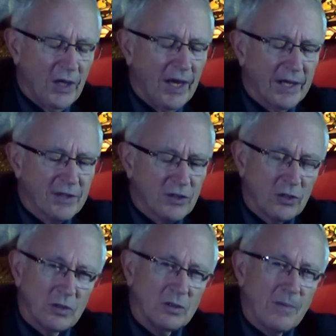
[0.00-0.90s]
And
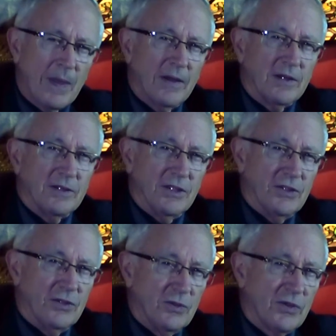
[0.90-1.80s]
two, did
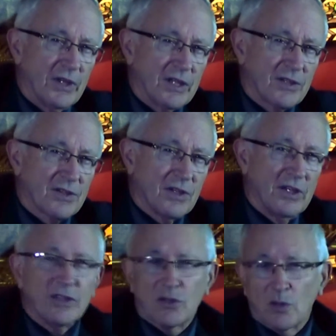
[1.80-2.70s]
you do things
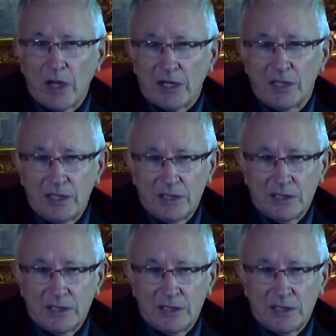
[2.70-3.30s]
incorrectly?